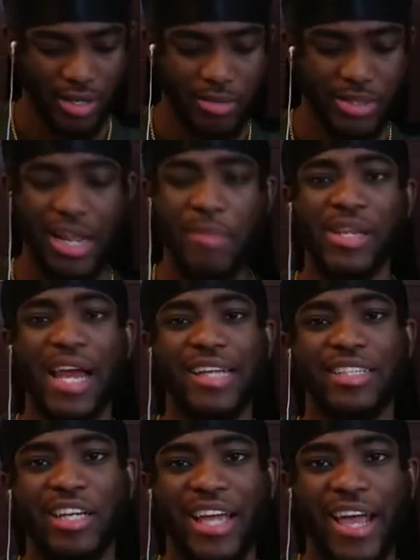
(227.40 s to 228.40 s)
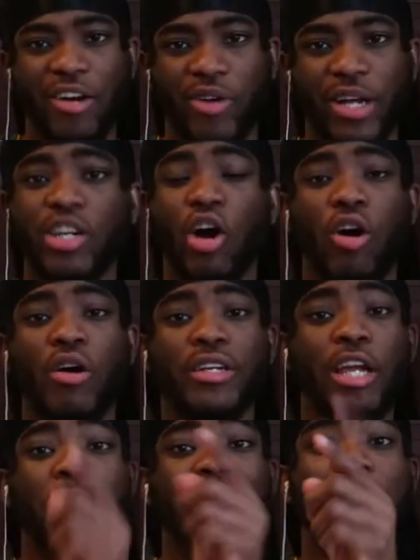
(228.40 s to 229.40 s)
You know what I'm saying? They be like the Gatorade. No,
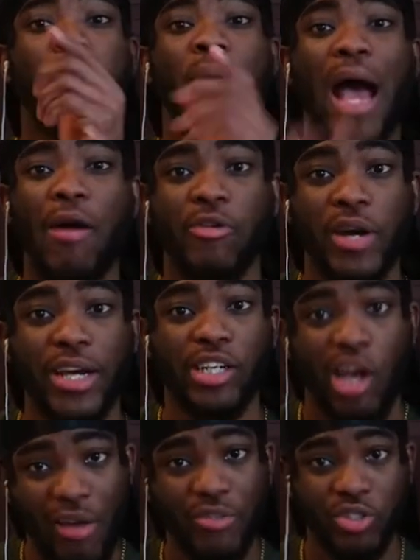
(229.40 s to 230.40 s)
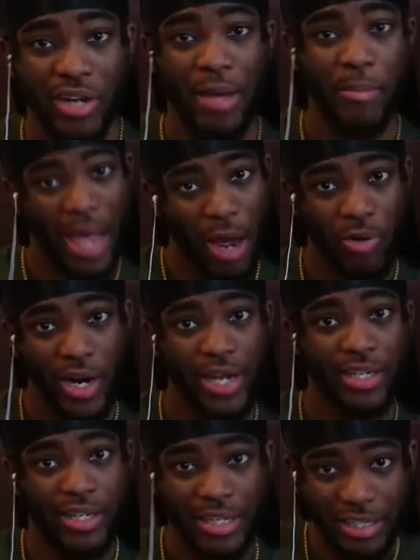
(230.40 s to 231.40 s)
they be like Powerade. Y'all ever drank
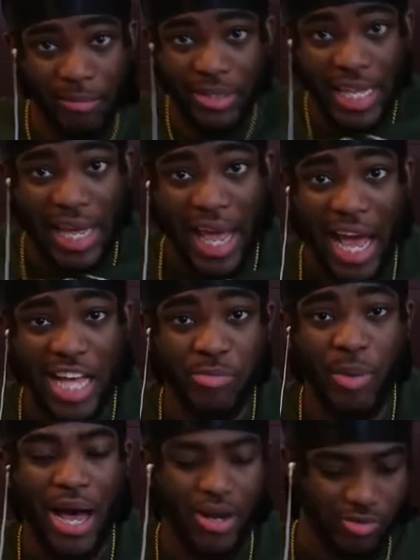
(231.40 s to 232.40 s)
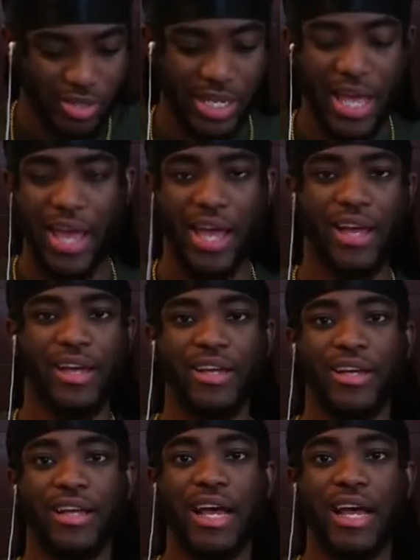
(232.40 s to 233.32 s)
Powerade? Them thick ass bottles? Yeah.